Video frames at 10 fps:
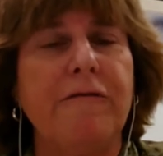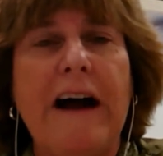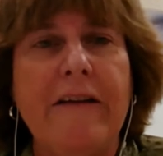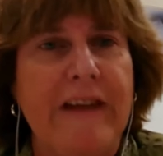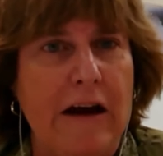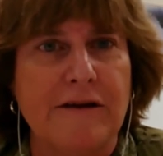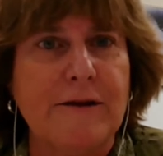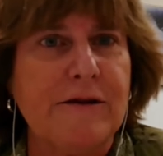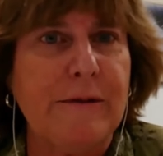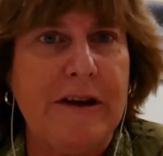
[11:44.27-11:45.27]
are 5
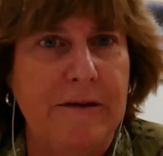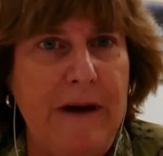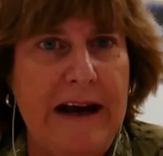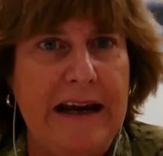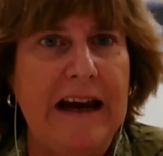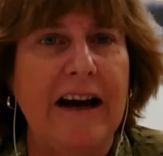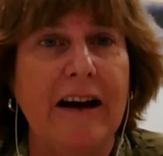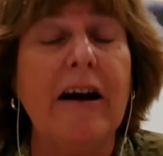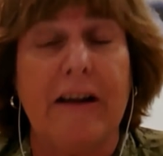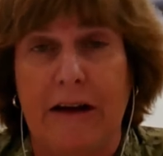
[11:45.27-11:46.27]
counselors within my
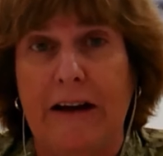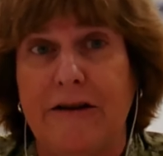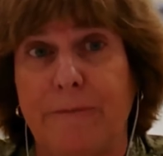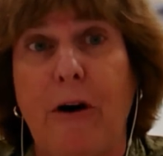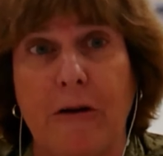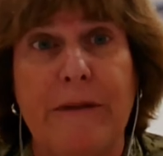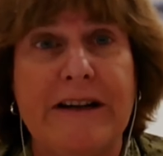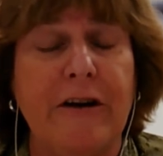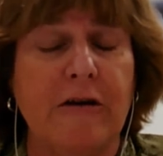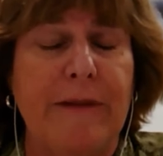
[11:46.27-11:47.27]

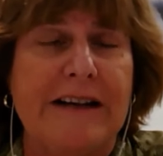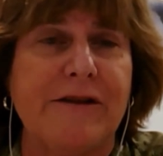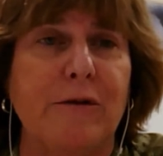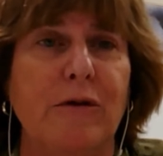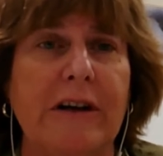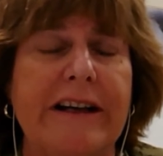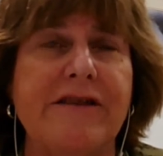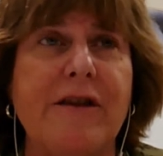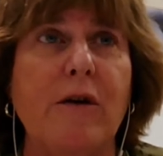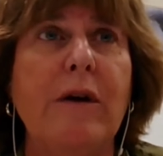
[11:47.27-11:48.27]
department here at my school,
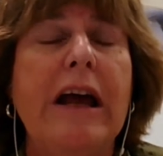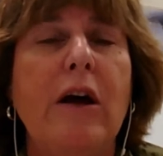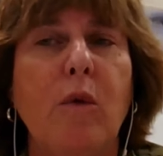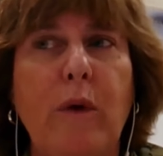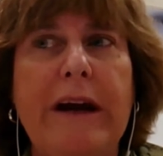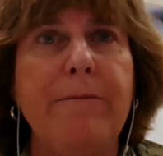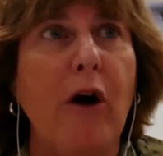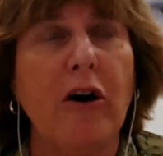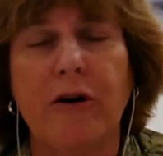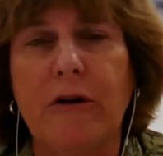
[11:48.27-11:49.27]
and so we
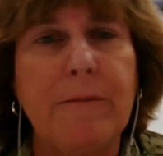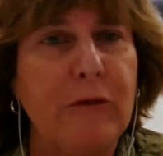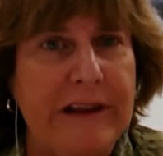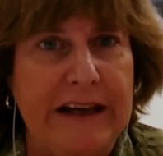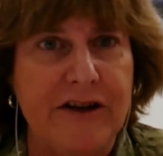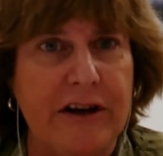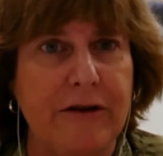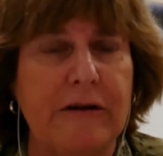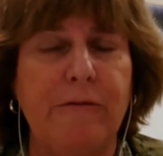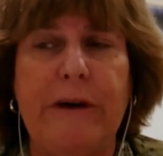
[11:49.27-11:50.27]
partner up with each
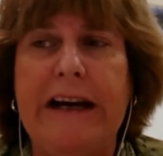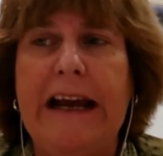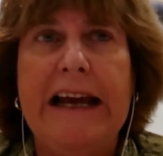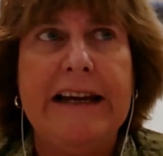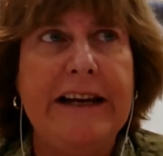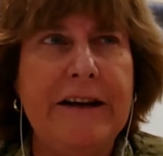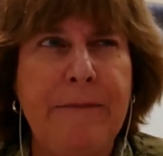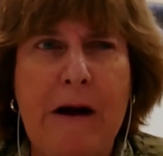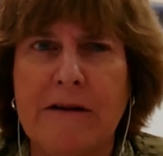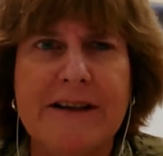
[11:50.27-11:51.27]
other. If we need to
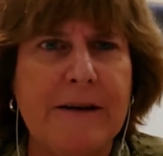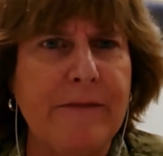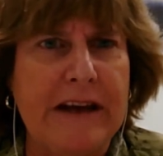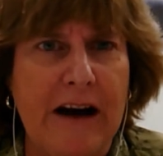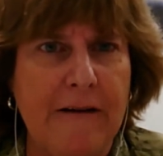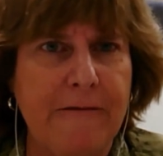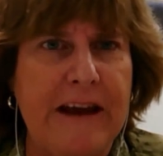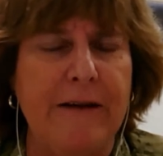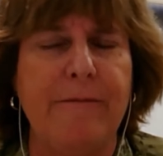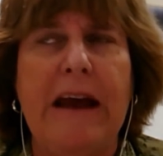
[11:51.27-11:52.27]
bounce something off
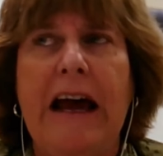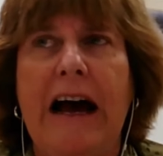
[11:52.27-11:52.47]
them,